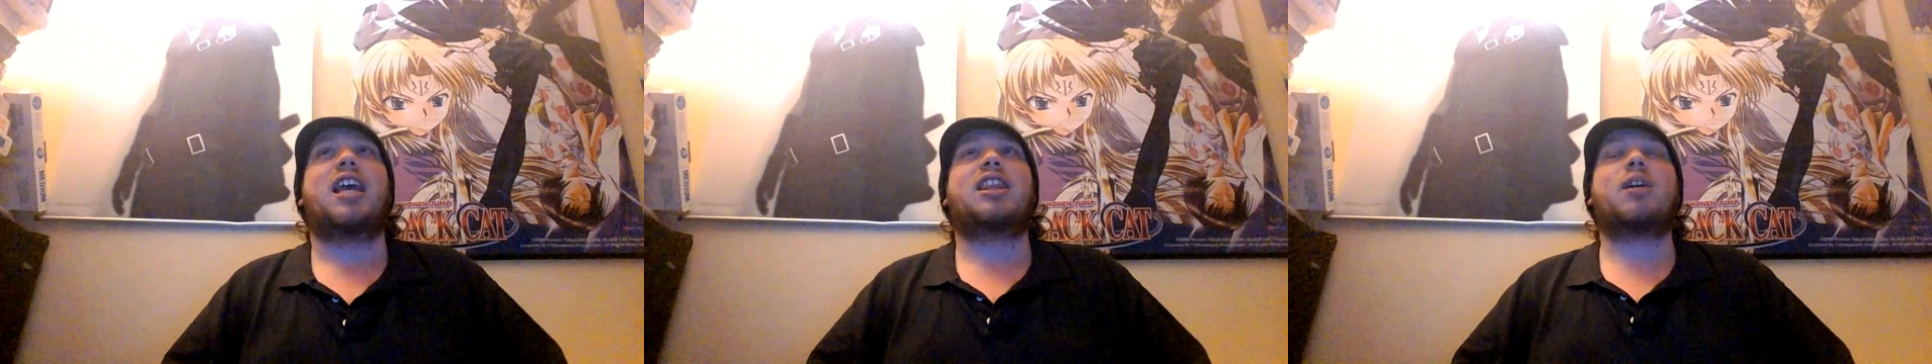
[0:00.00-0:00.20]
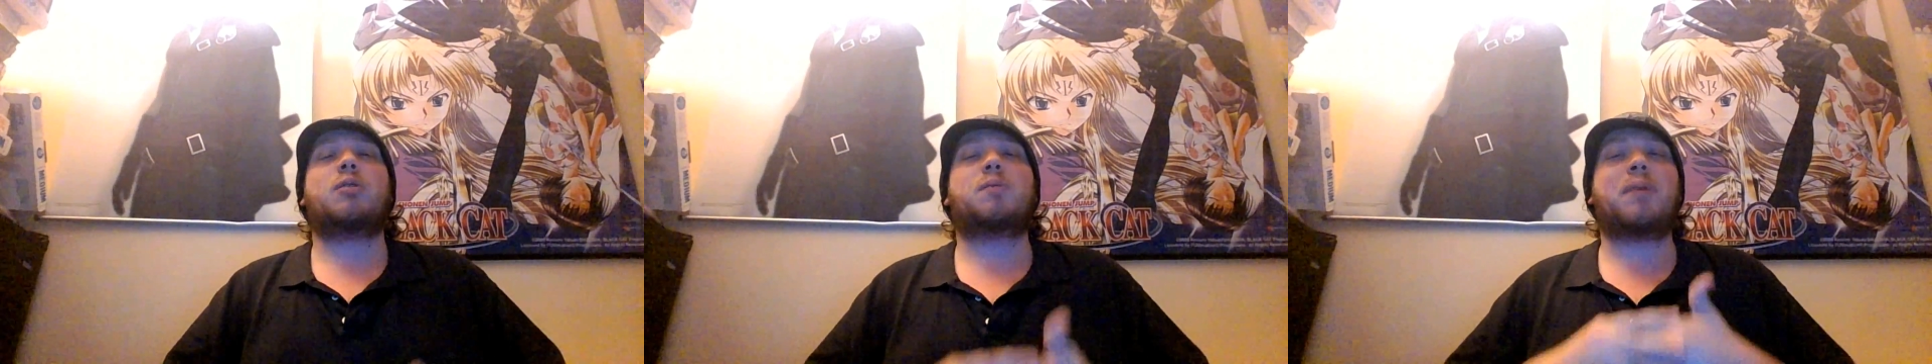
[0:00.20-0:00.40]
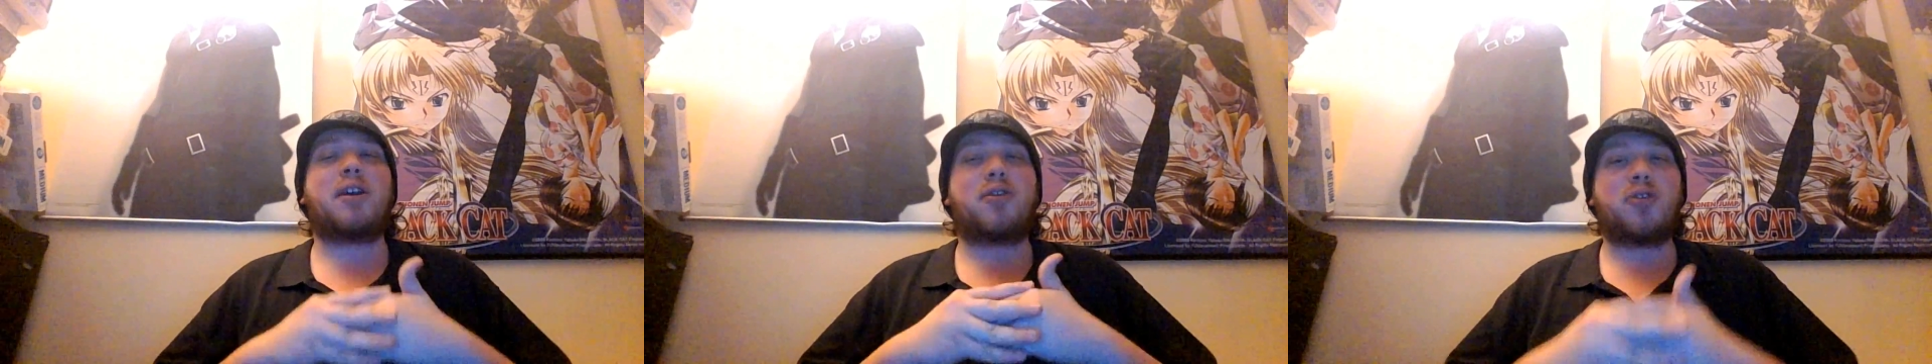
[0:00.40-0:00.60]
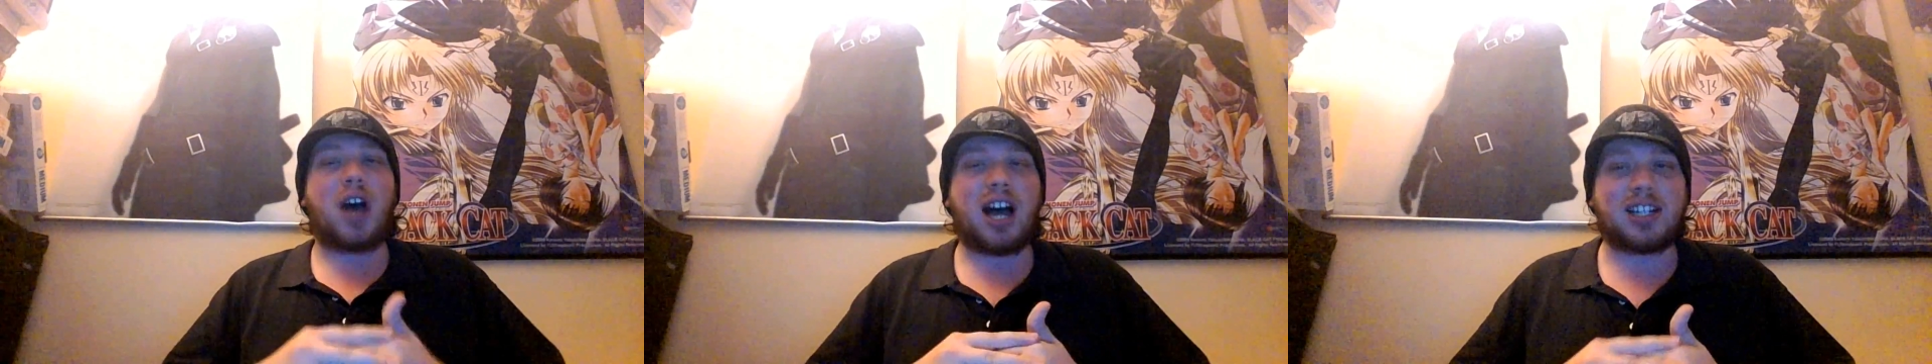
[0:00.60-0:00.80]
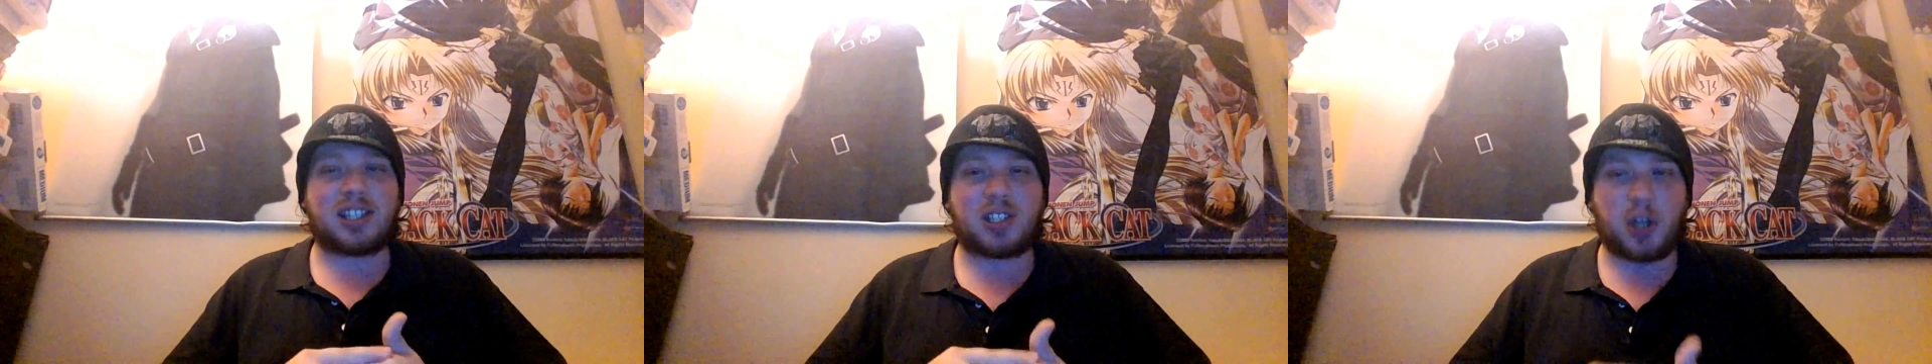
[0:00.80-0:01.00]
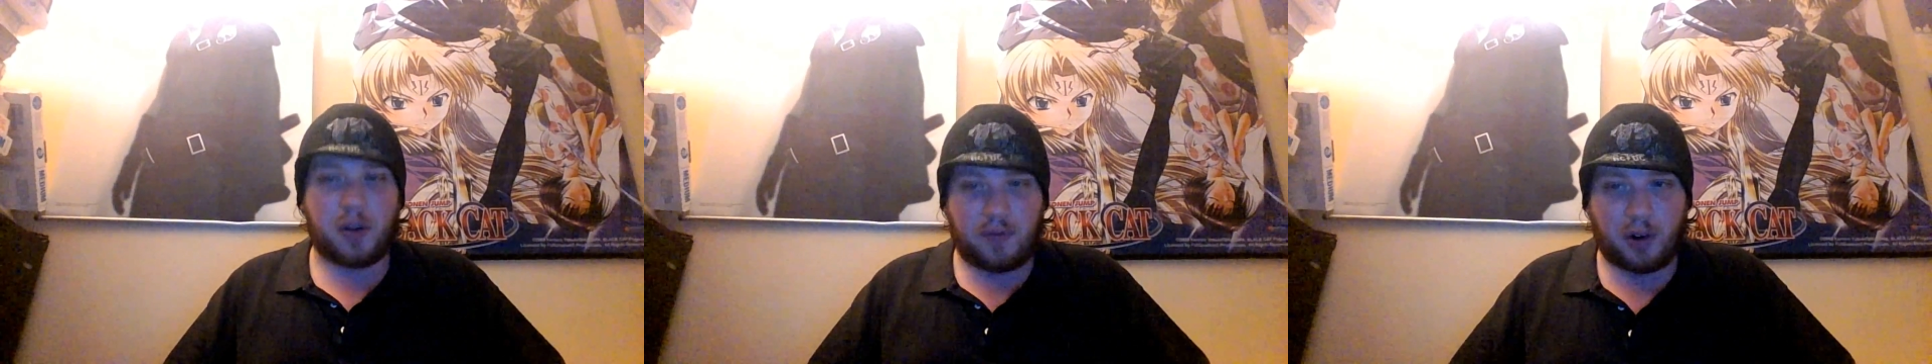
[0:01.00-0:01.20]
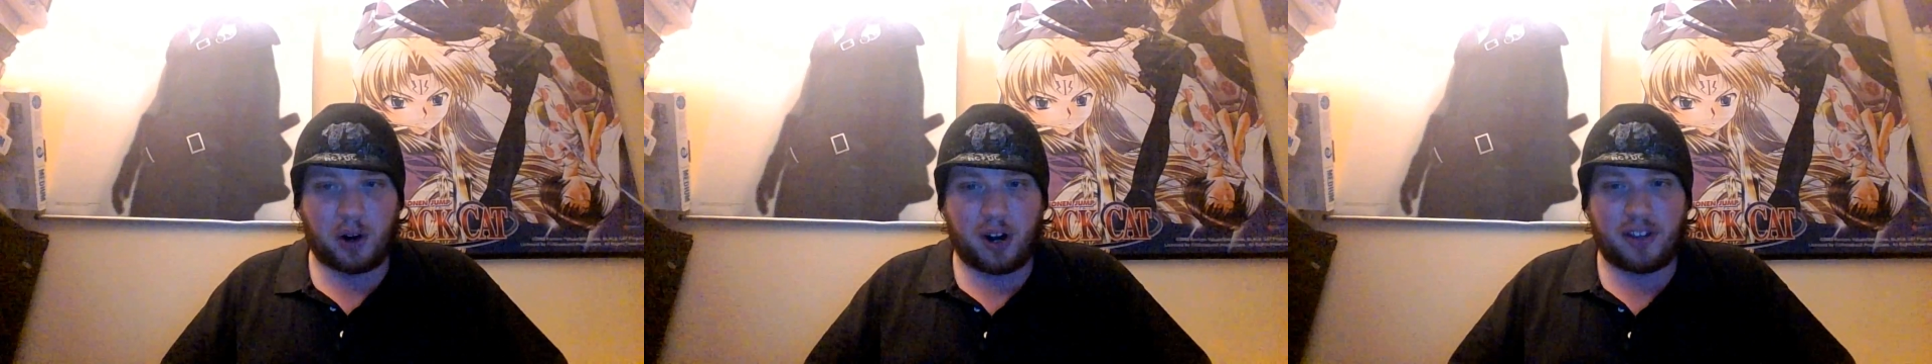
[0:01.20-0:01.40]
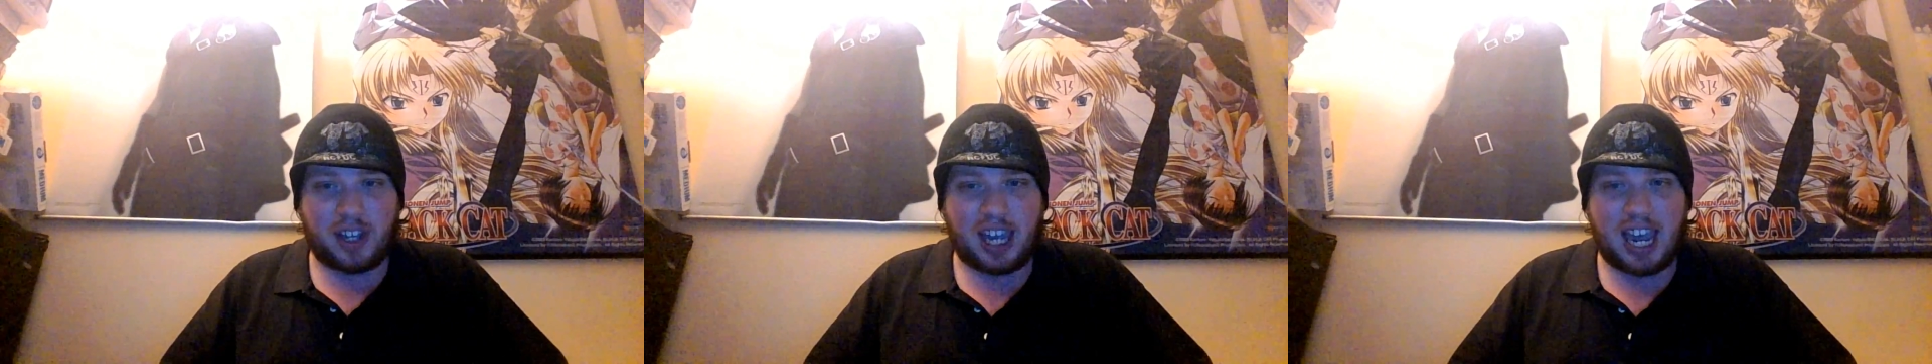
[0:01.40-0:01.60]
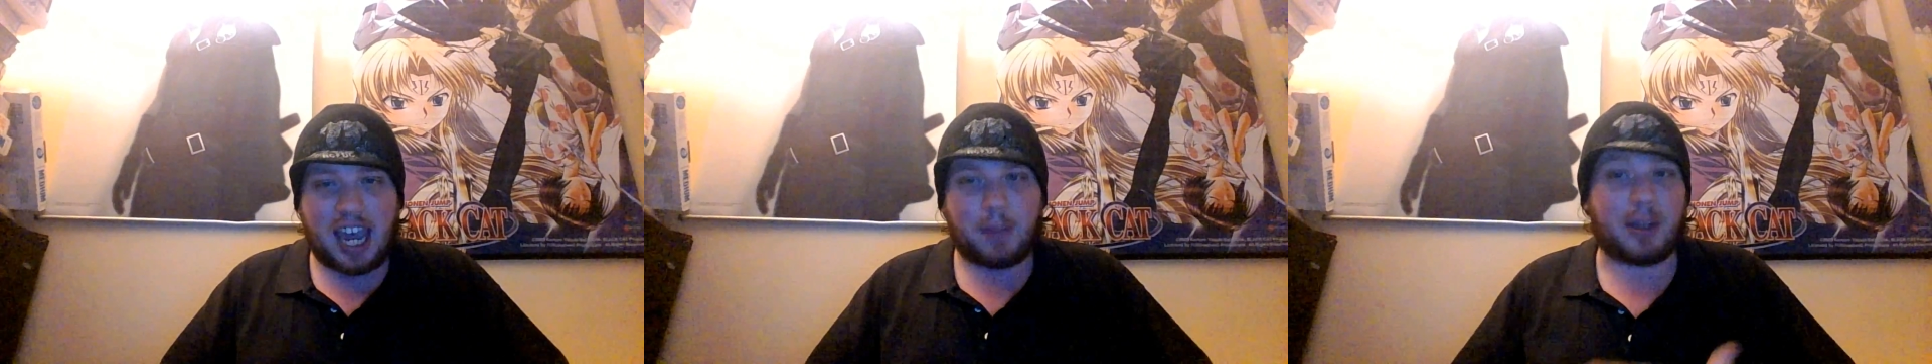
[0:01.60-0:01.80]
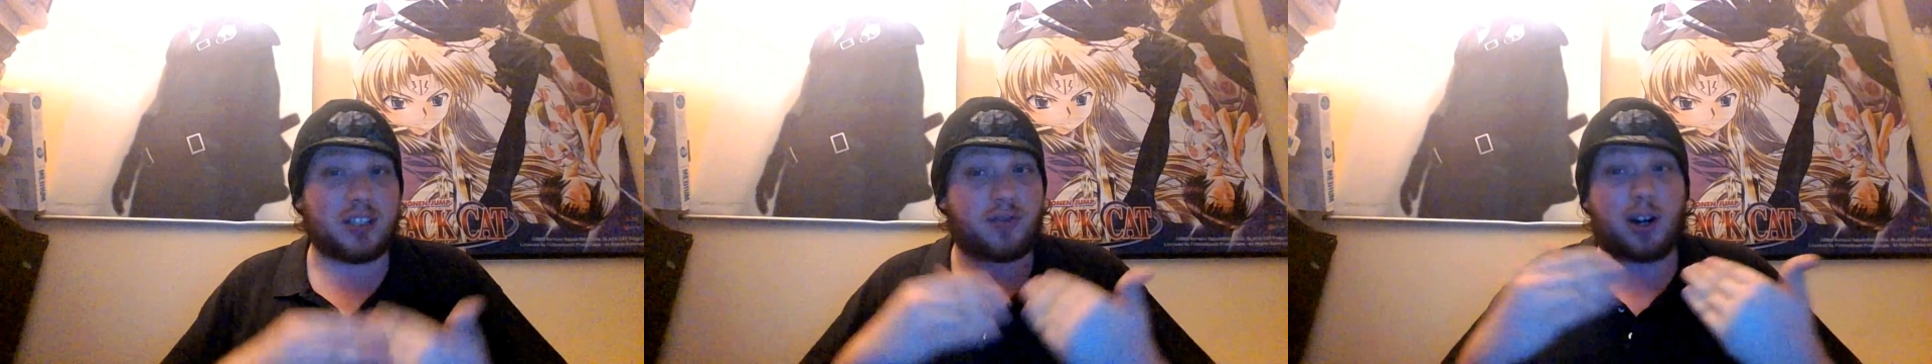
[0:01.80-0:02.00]
that was my thoughts so far on the
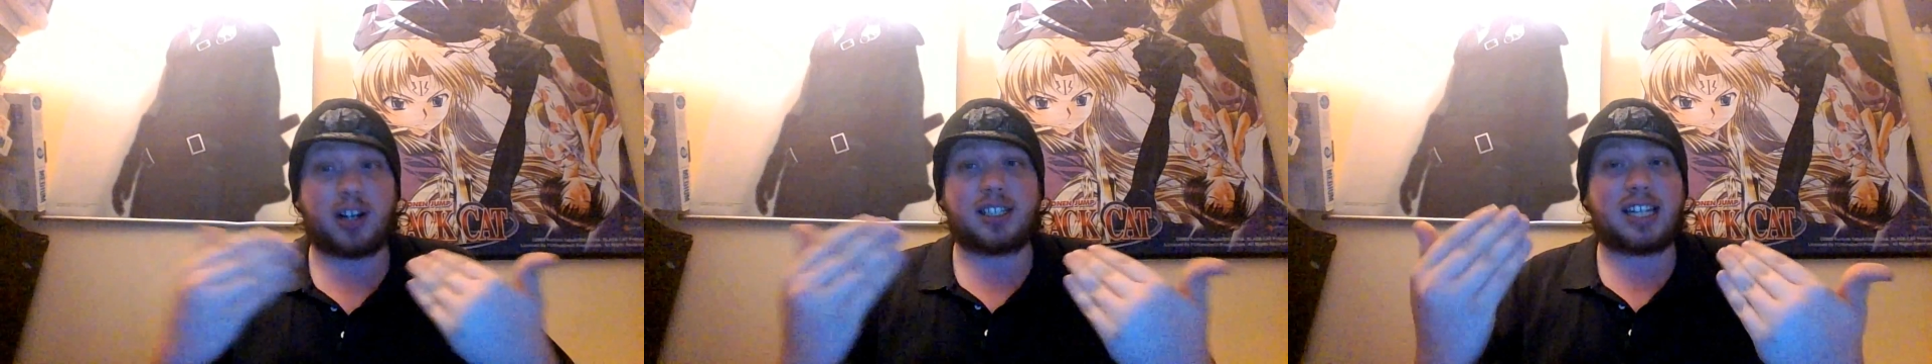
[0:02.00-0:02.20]
game as far